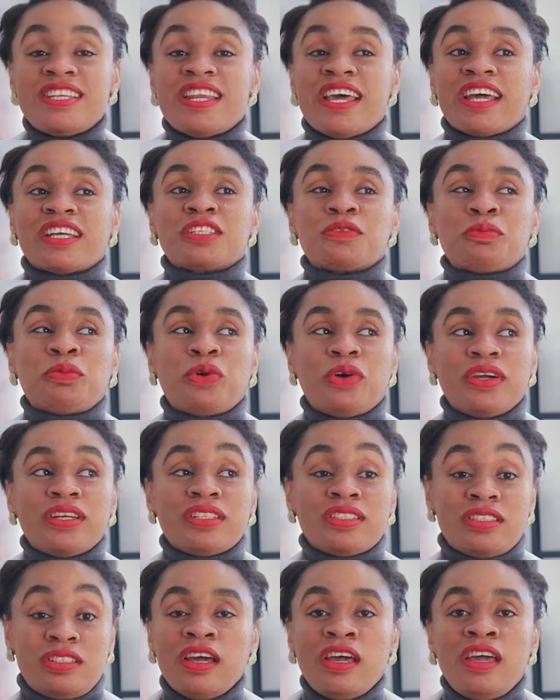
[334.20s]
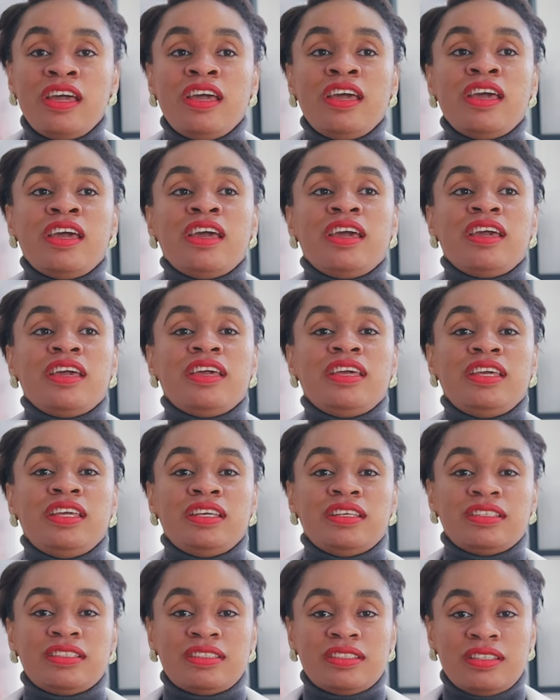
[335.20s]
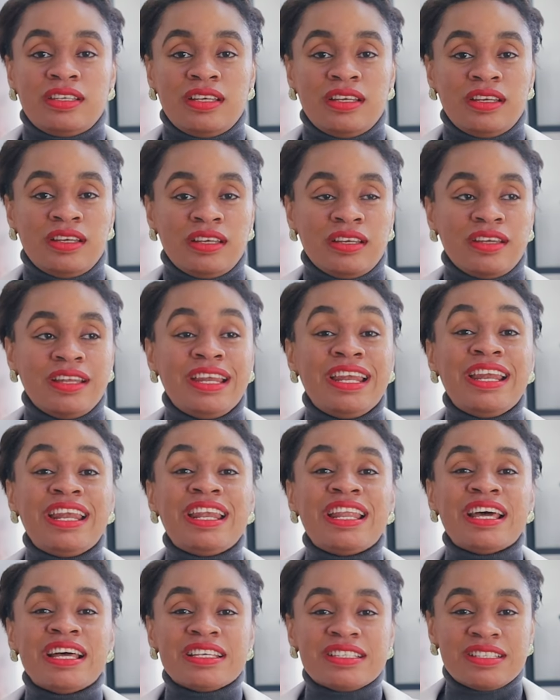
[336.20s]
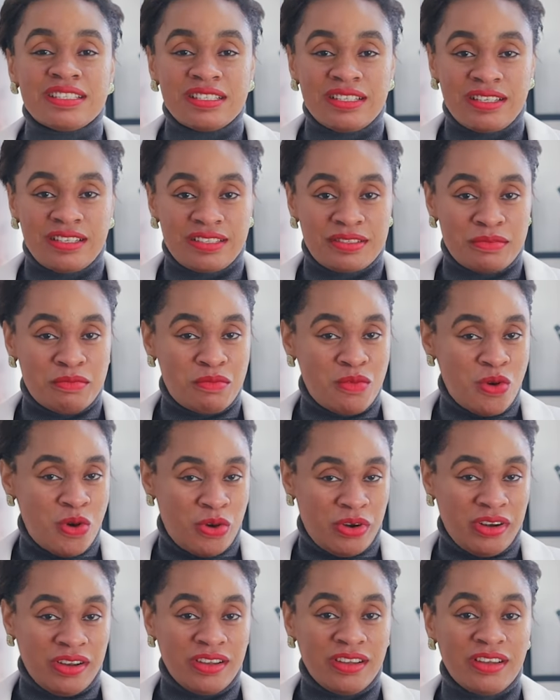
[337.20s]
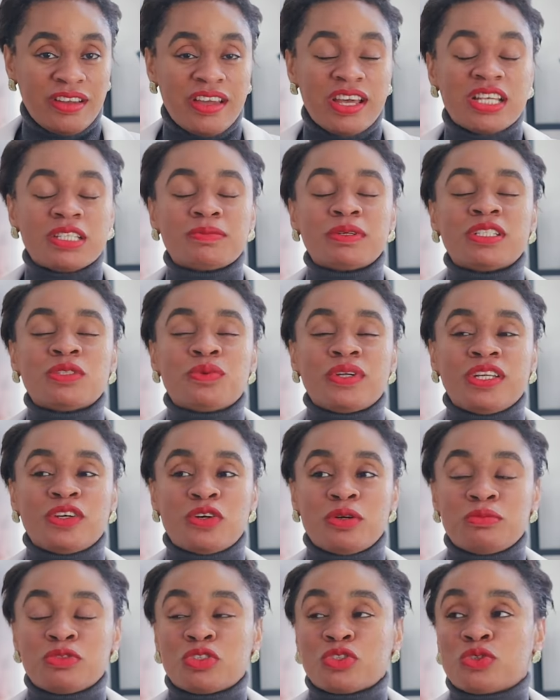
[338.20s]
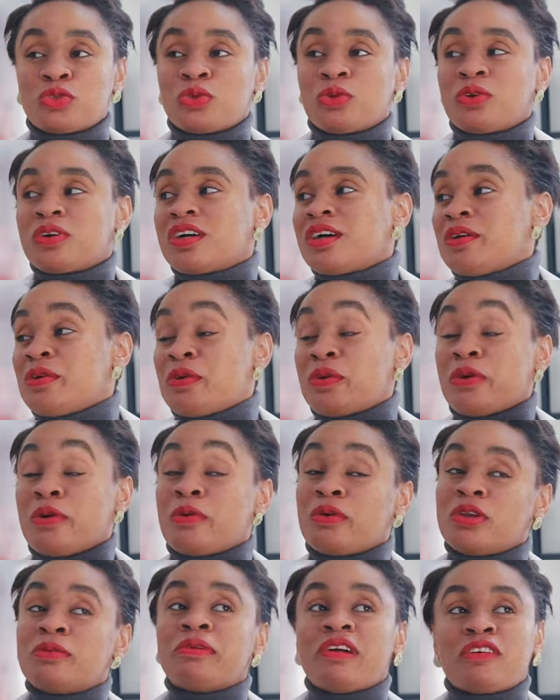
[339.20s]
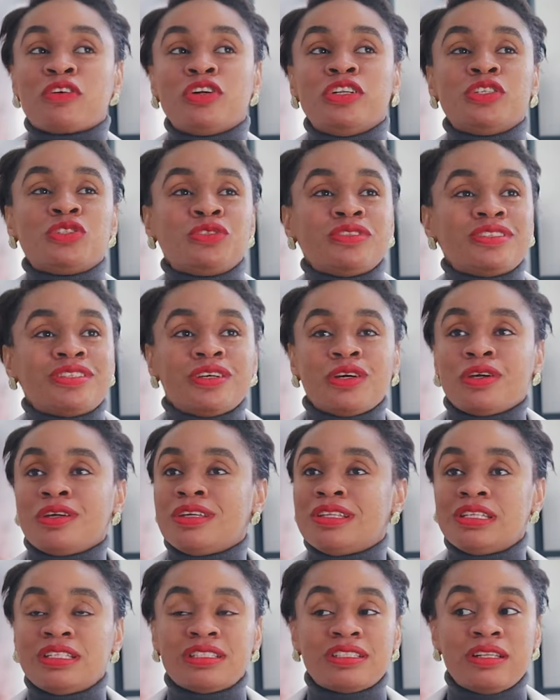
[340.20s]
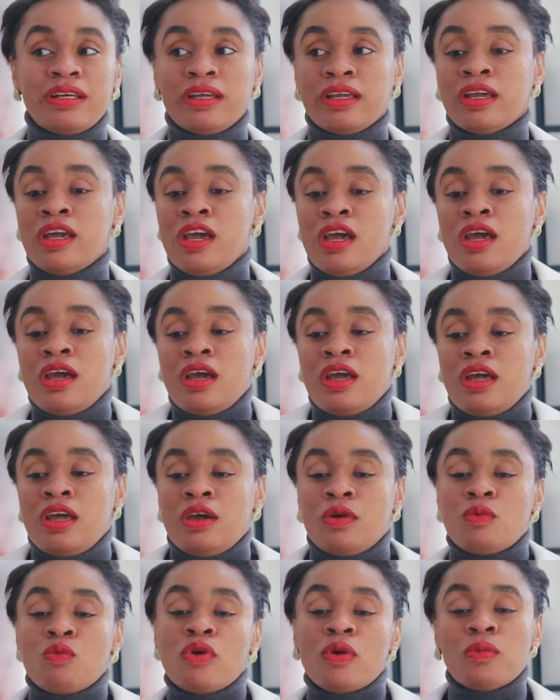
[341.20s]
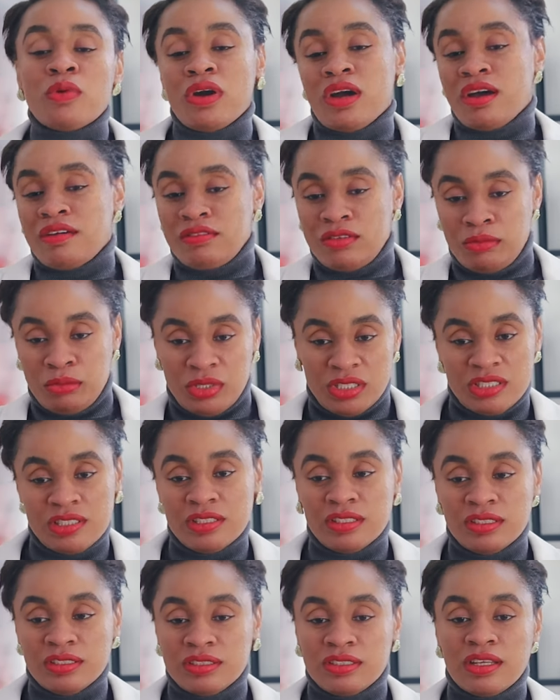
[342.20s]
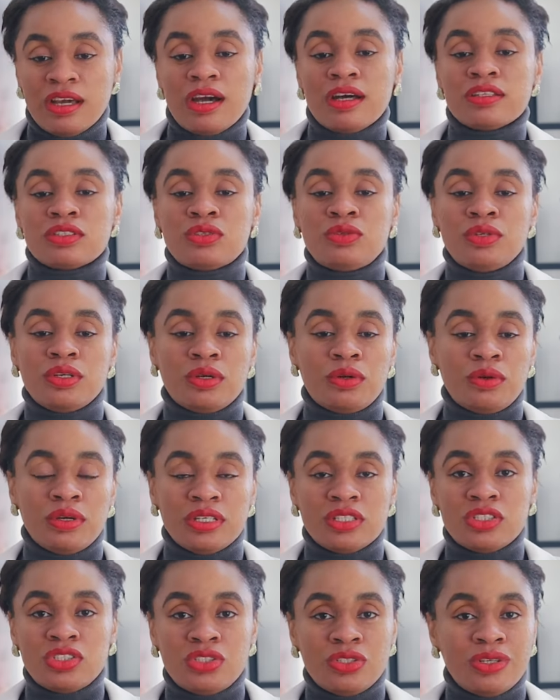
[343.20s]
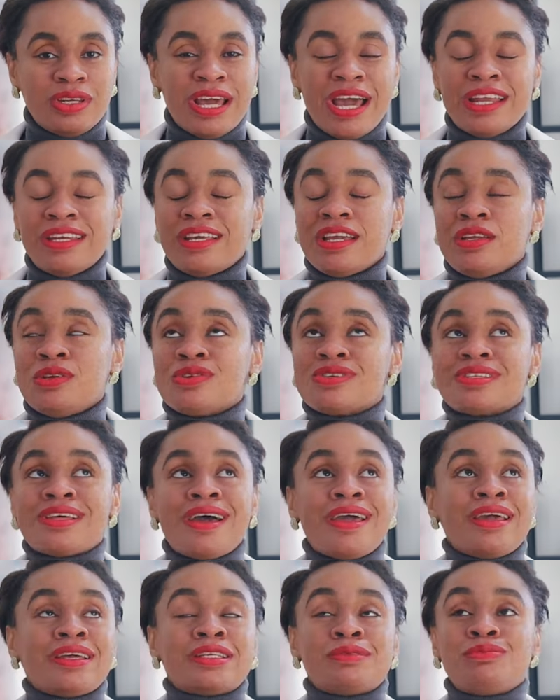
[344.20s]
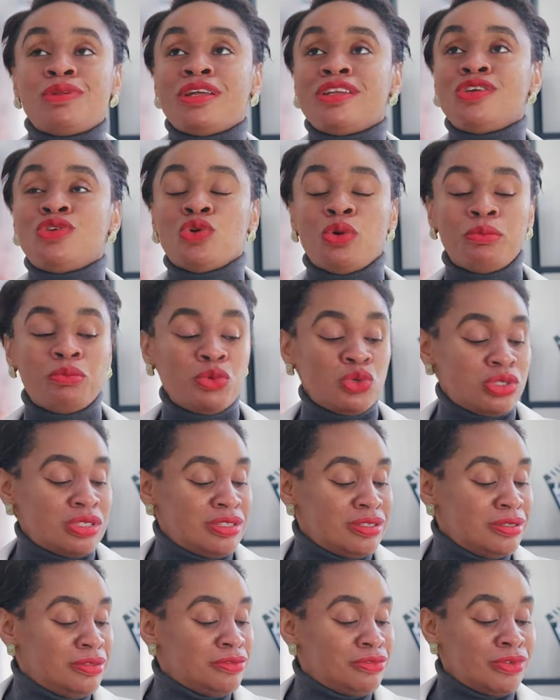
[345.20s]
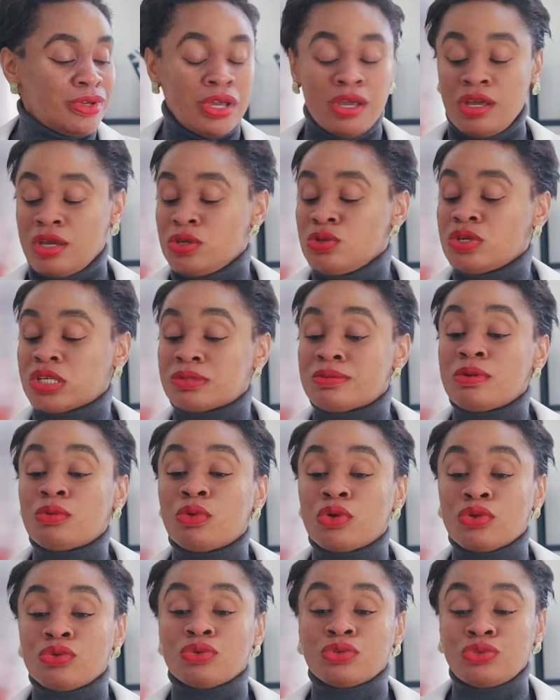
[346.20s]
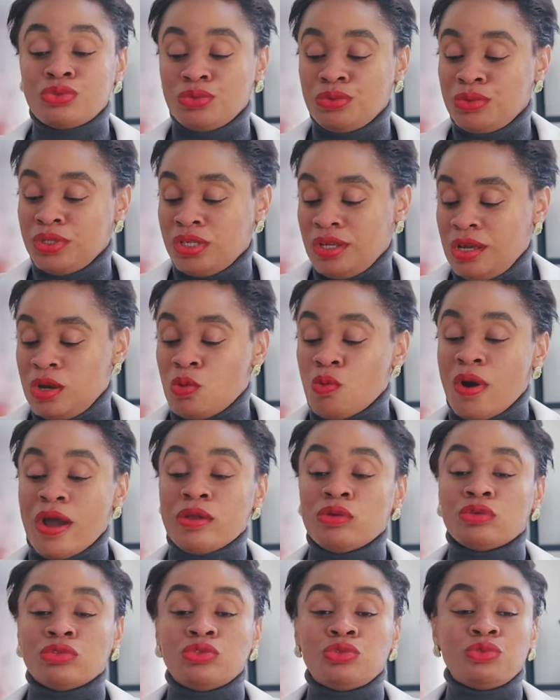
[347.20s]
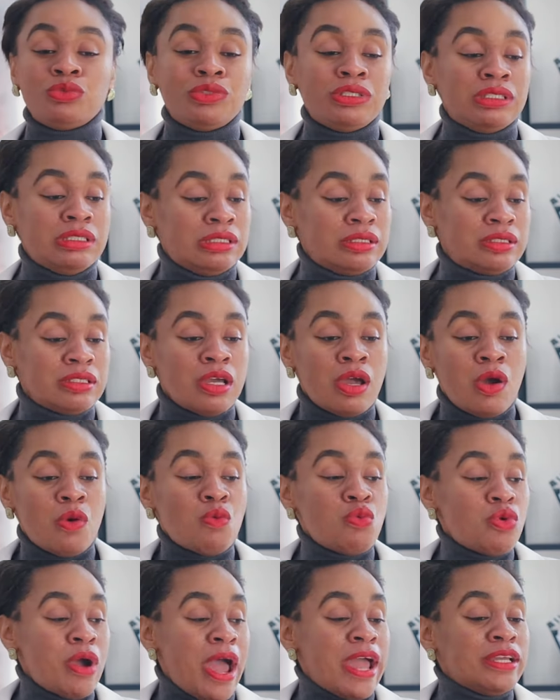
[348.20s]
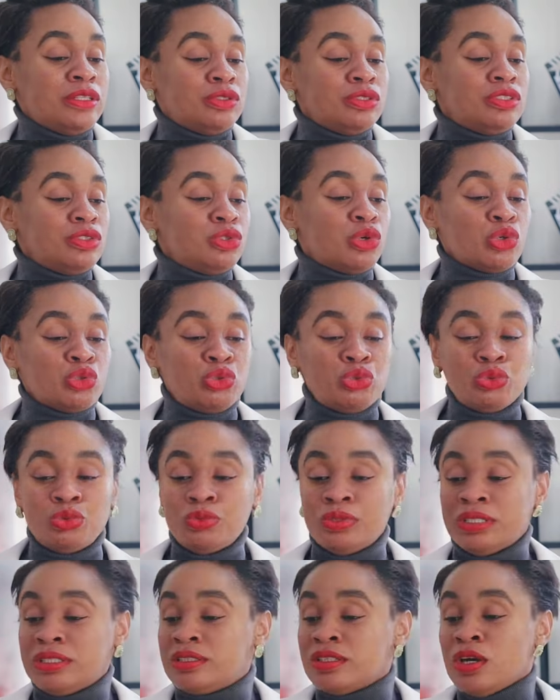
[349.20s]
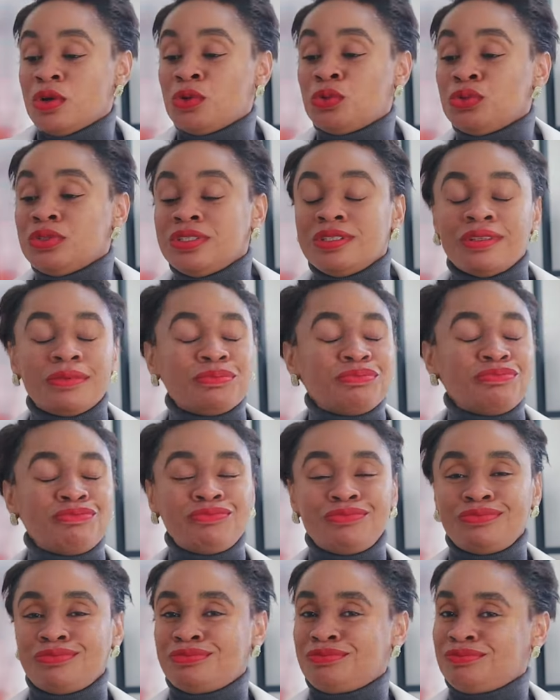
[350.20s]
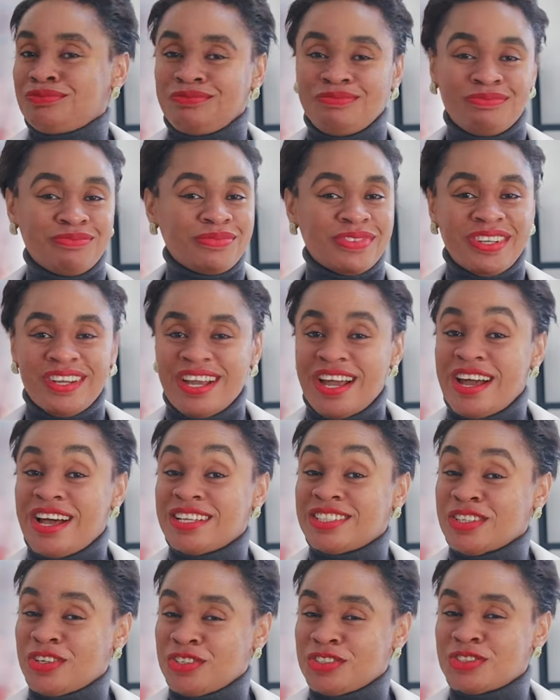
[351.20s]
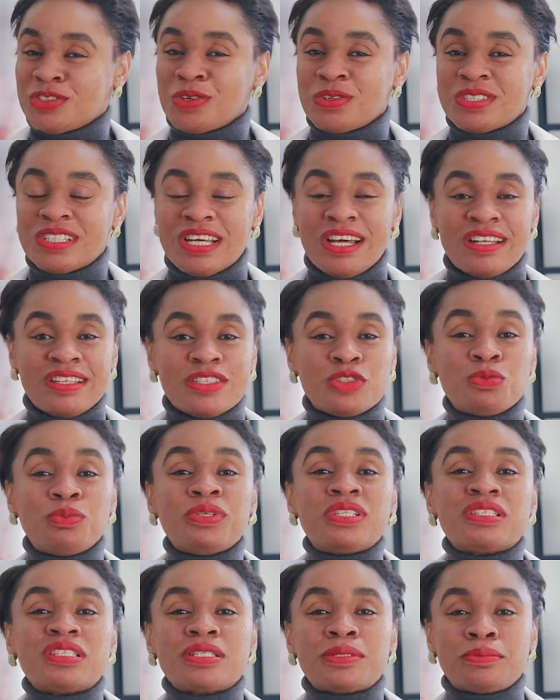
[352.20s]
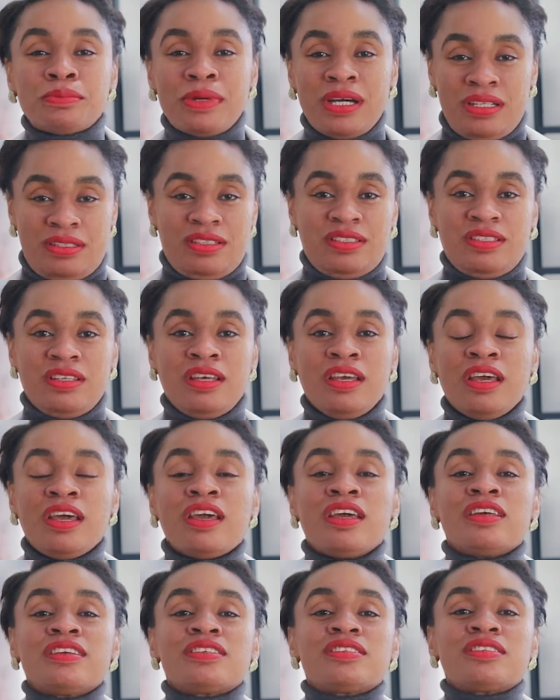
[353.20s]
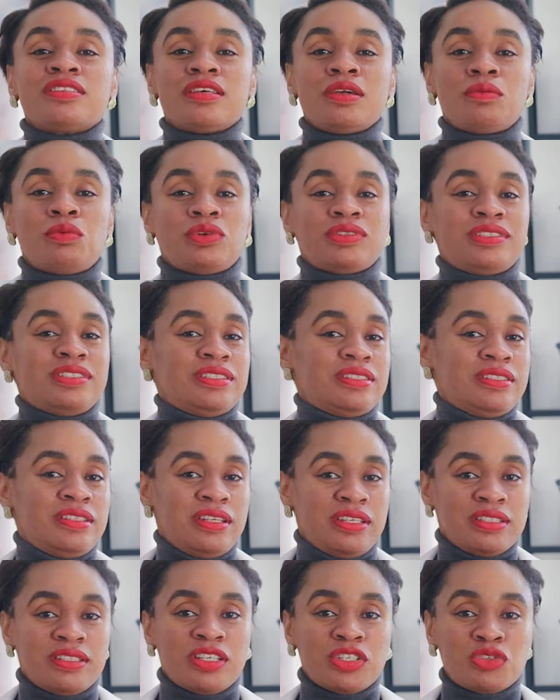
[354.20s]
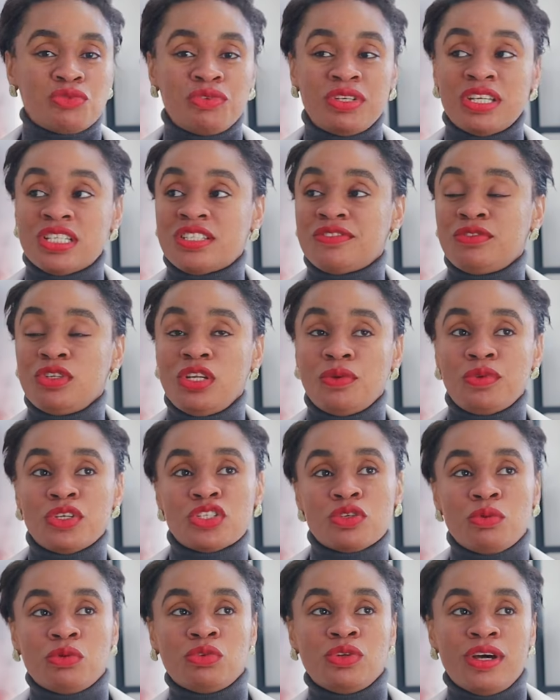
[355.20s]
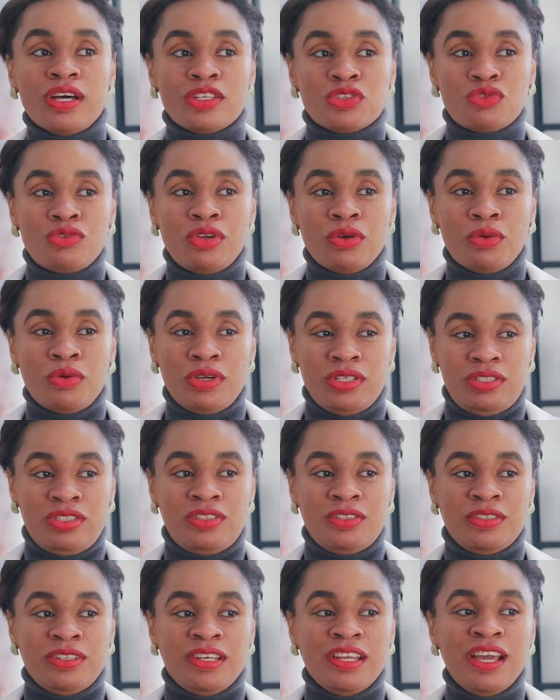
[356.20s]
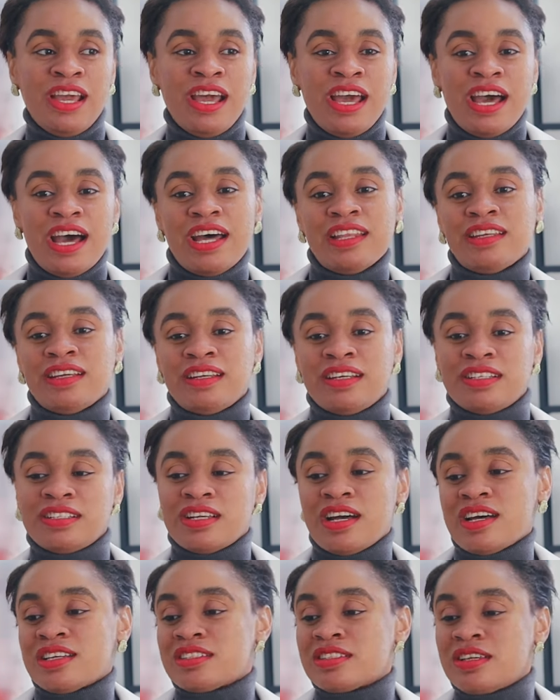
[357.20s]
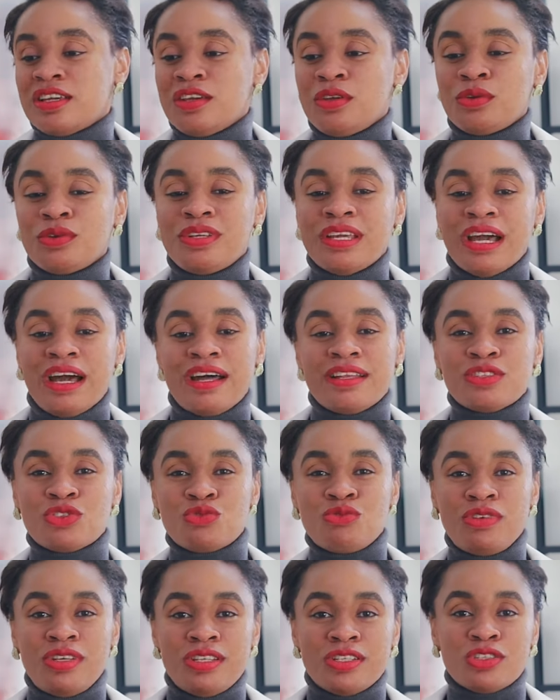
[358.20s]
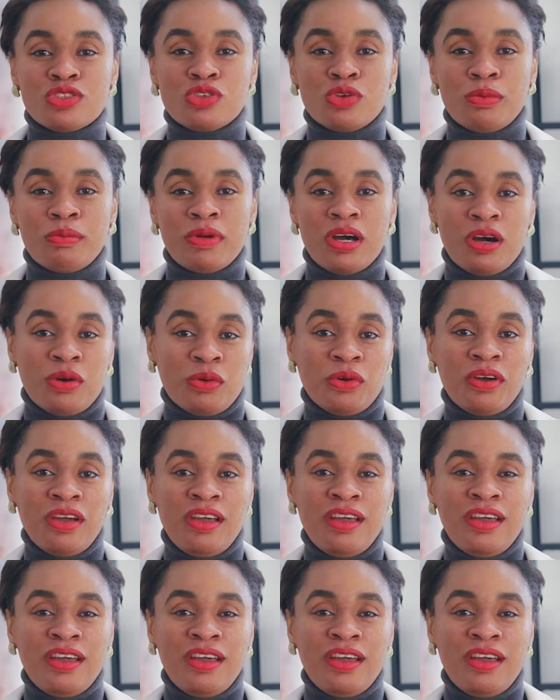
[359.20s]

next point is less is more, especially when it comes to talk. One of my colleagues will tell you this, like, when we're having meetings, they ask you a question and then you start explaining your motive. You explain what you're doing, why you're doing it, why you did not do it, who did. As a consultant, be smart. Say what is necessary. There's even a way someone asks you a question, and then as asking you, they're answering it somehow.